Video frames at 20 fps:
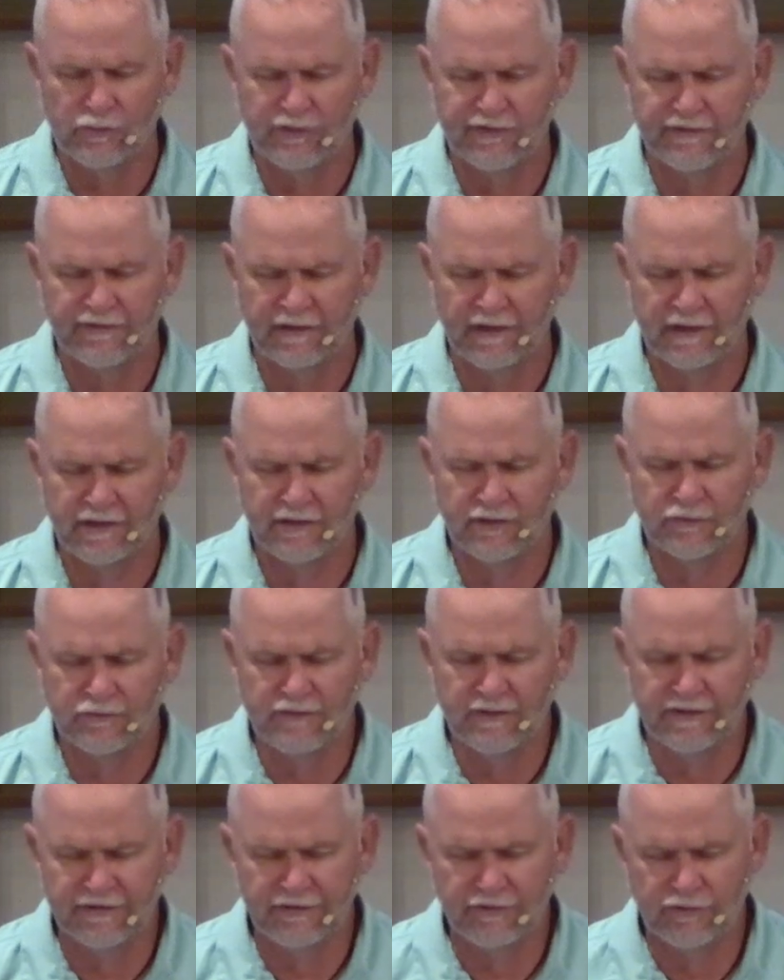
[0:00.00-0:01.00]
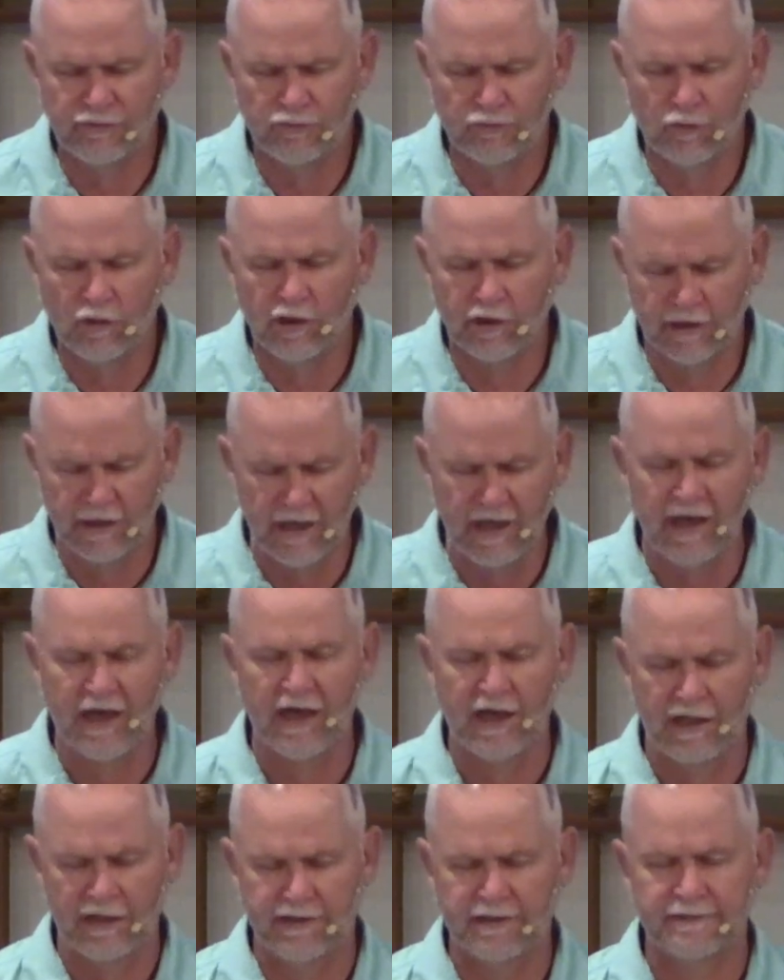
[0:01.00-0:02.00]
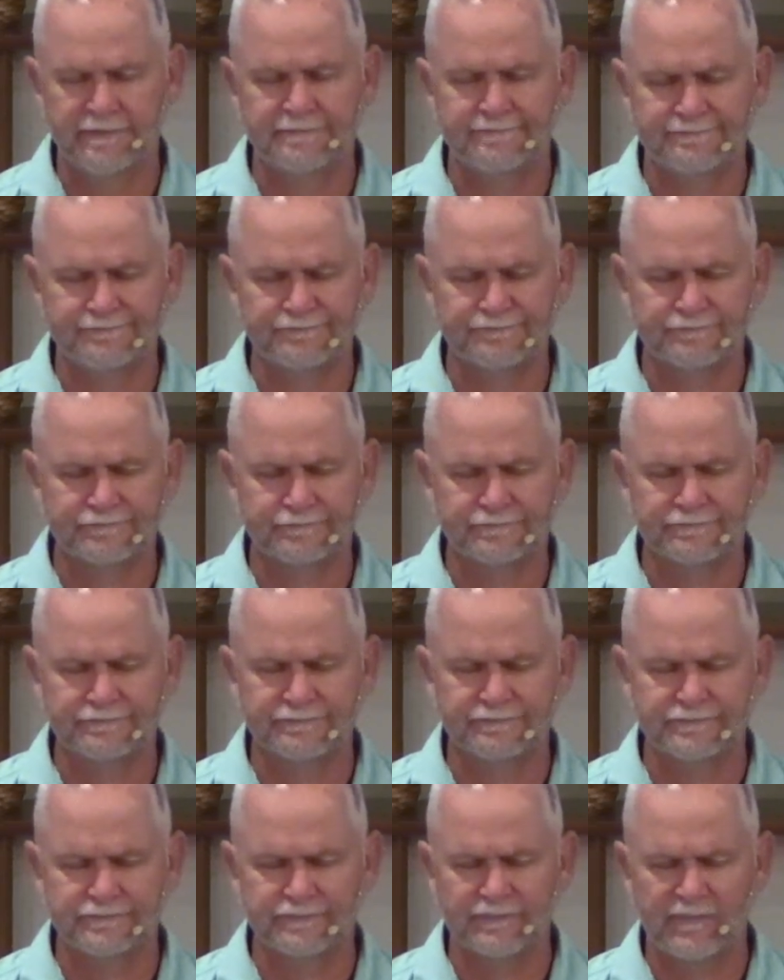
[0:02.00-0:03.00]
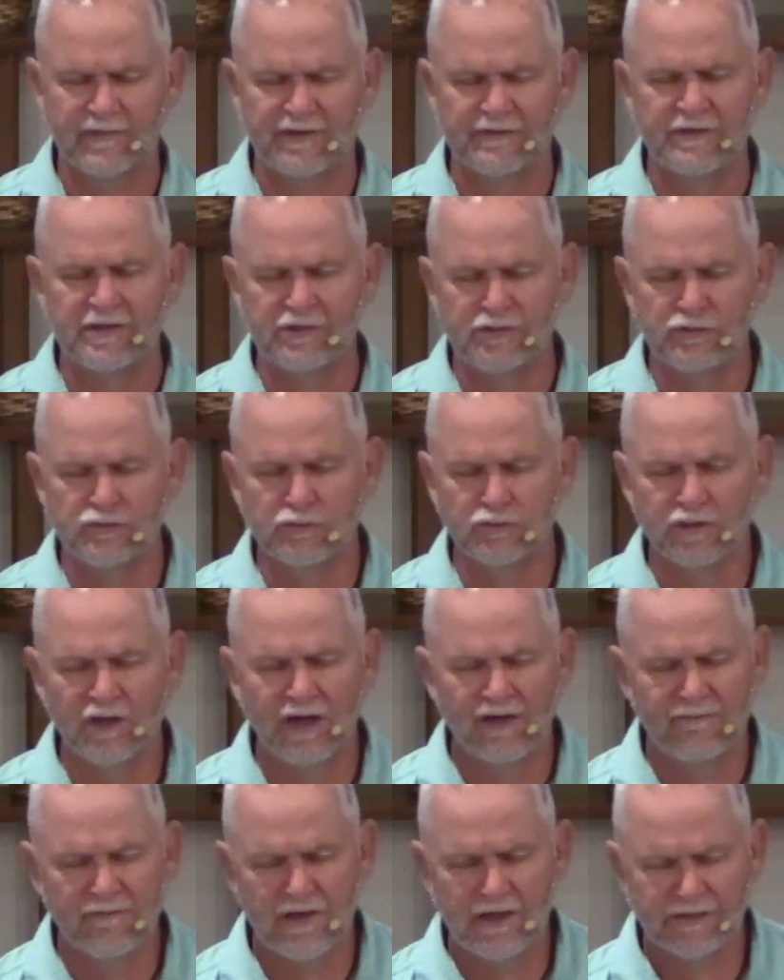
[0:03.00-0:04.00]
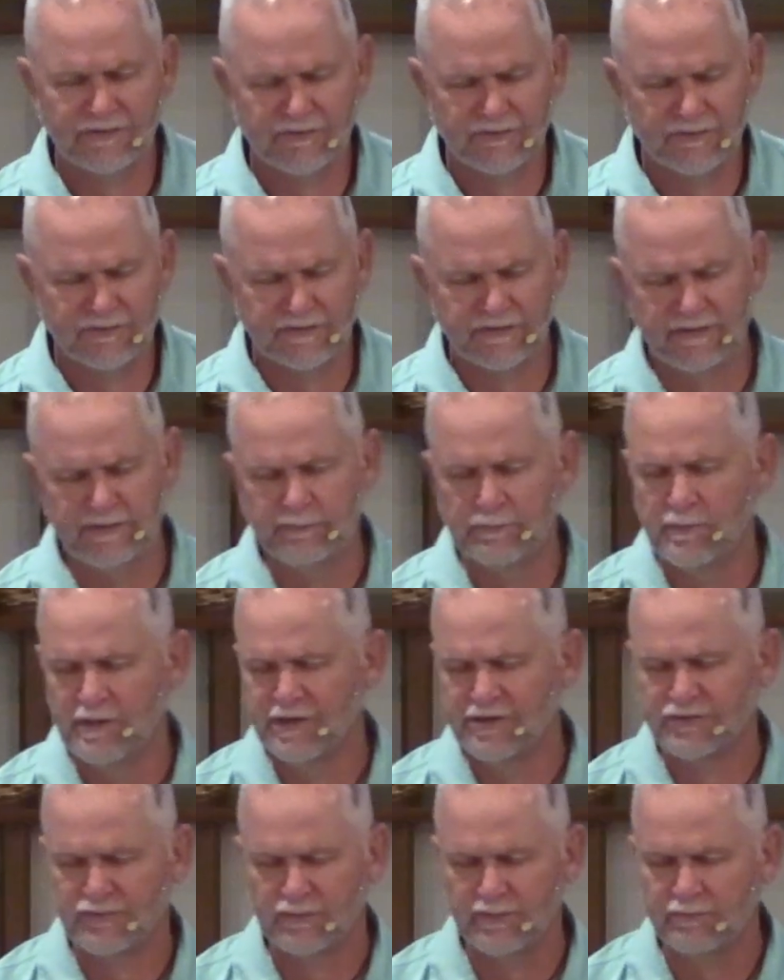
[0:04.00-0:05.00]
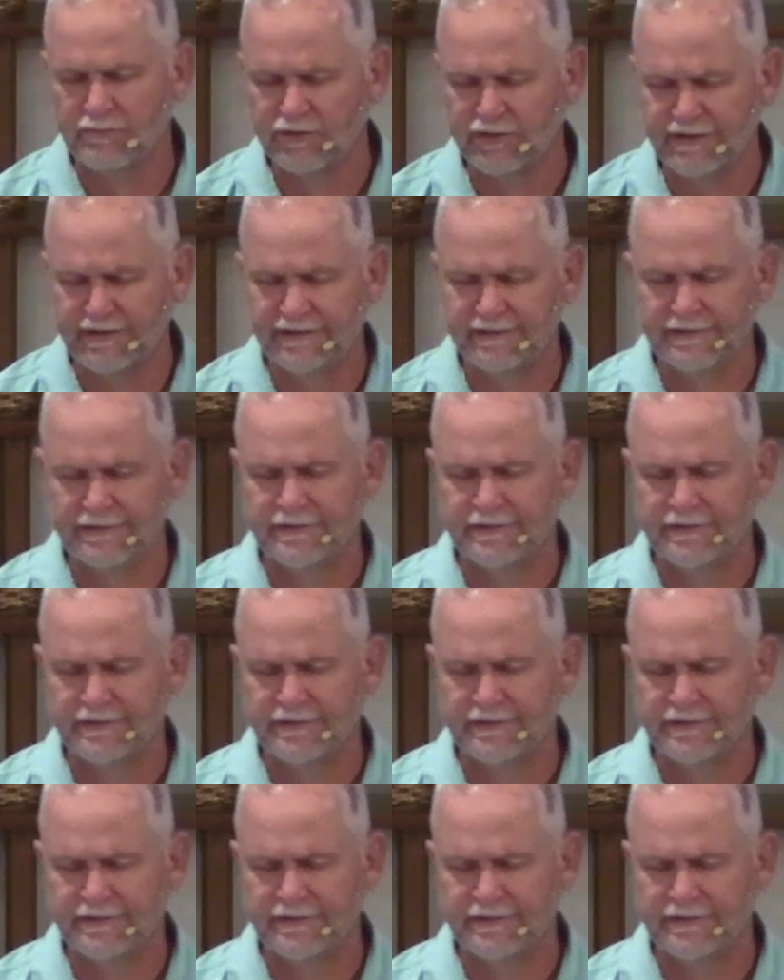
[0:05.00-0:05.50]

we thank you that you are God and that you love us immeasurably.